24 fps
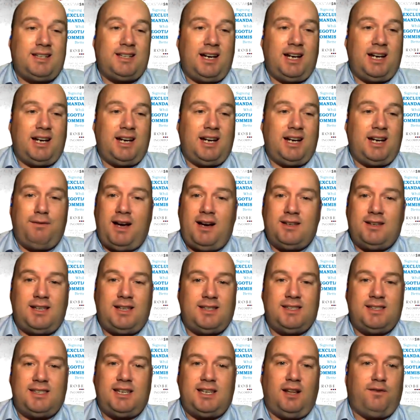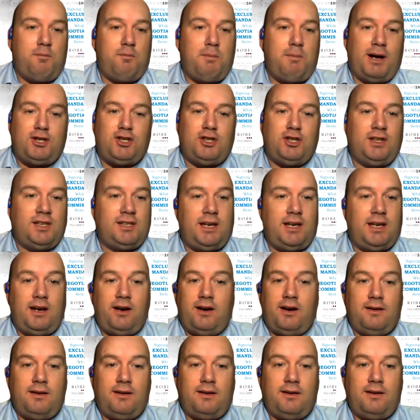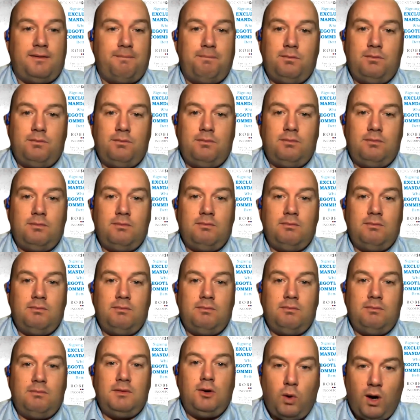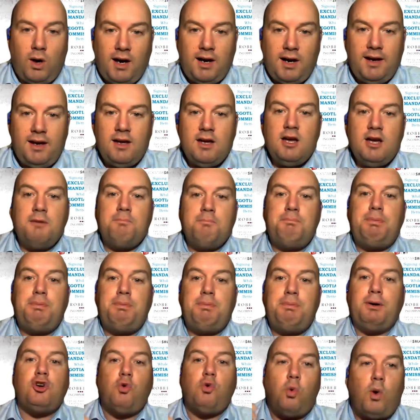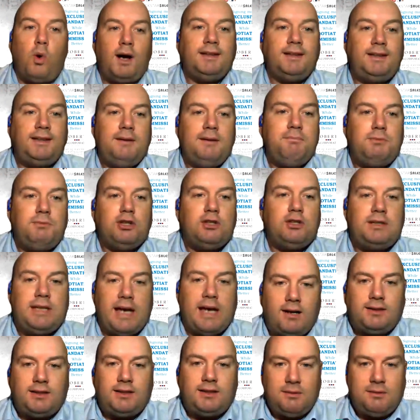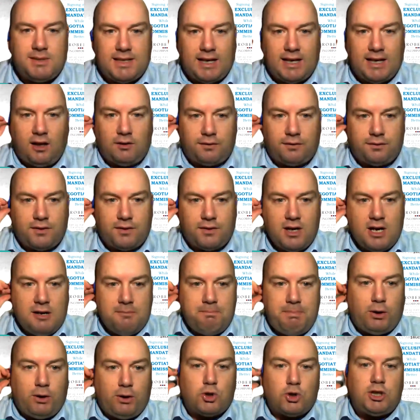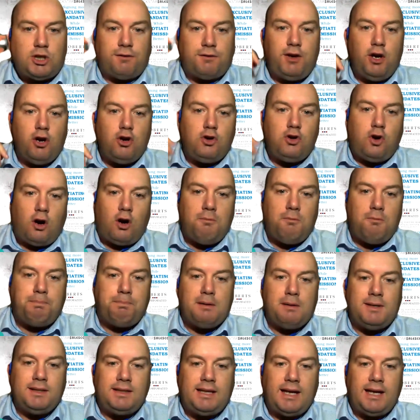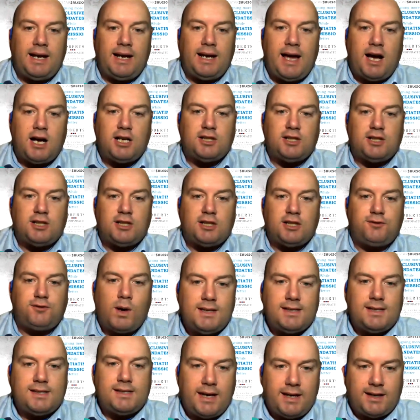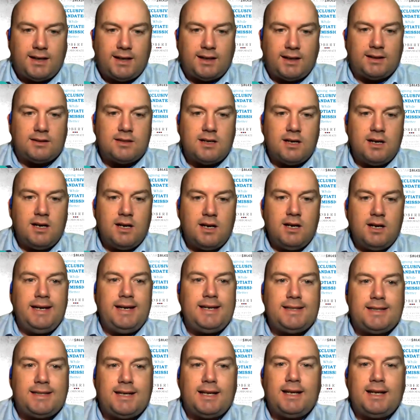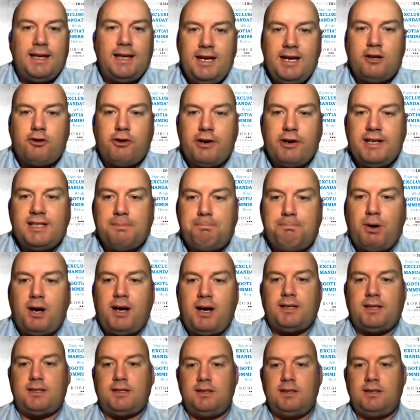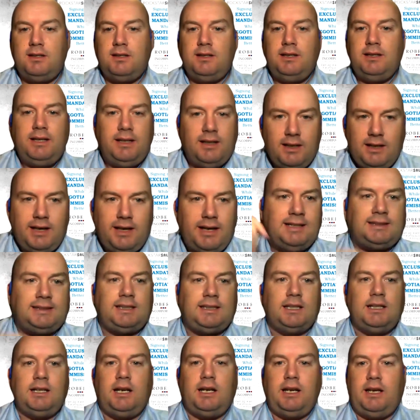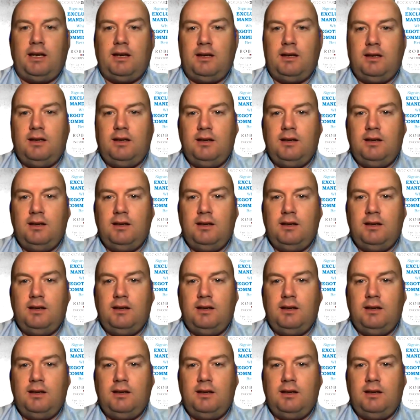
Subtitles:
kind of house doesn't sell for much in this area. Why? Because you want him to doubt himself. Because if you compliment that house for 1 second, he's going to increase the price instantly.